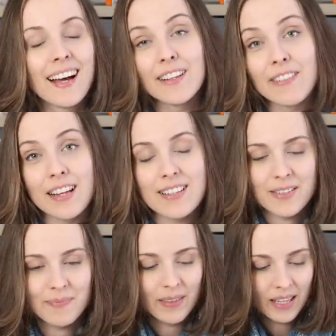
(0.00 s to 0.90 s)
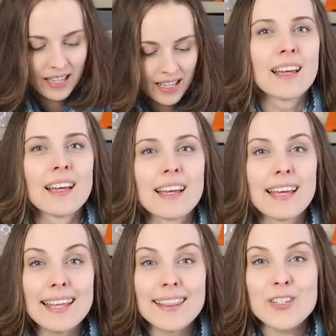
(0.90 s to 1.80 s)
I love hats.
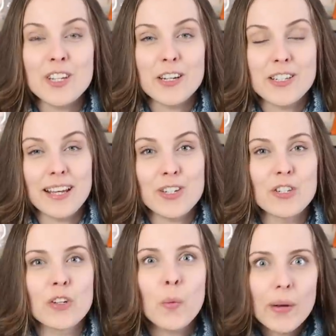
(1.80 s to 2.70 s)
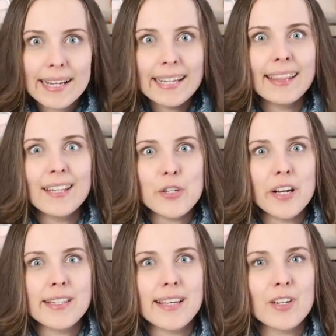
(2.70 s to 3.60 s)
In the jar section, quickly in the
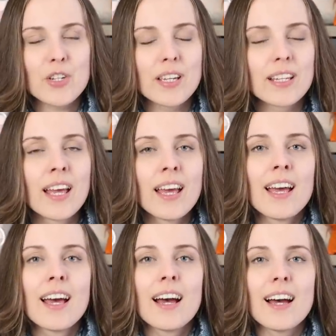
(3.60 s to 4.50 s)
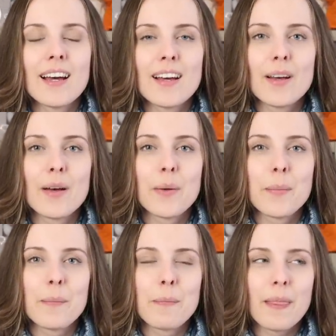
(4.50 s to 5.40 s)
jar section,
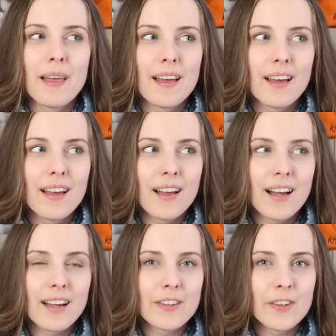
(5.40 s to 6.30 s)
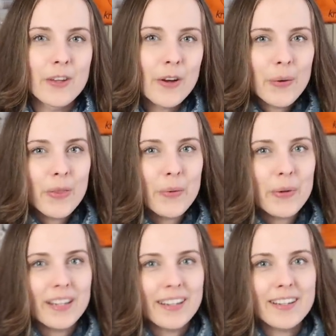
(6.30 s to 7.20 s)
um, I know the
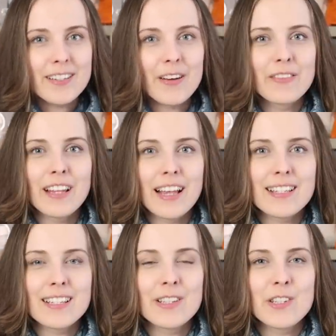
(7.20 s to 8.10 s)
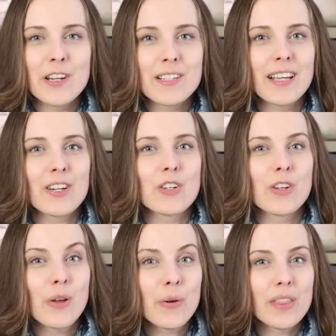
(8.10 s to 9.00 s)
winners of the last in the jar
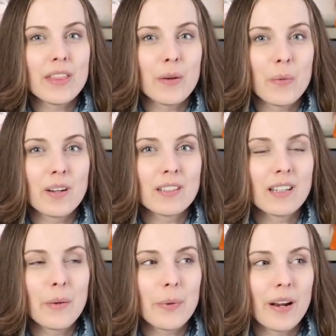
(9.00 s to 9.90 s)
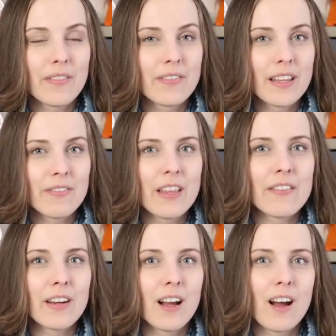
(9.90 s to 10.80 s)
section know that they won, but I've ne
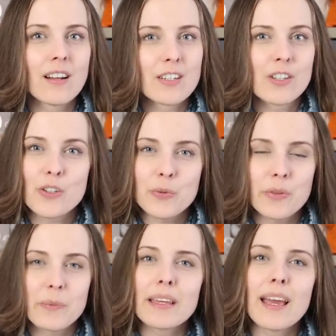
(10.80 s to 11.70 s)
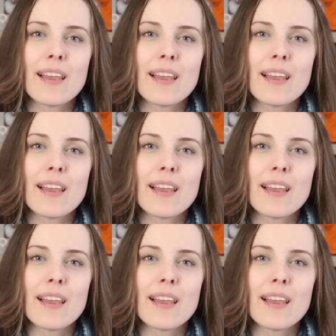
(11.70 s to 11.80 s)
never got in touch with me.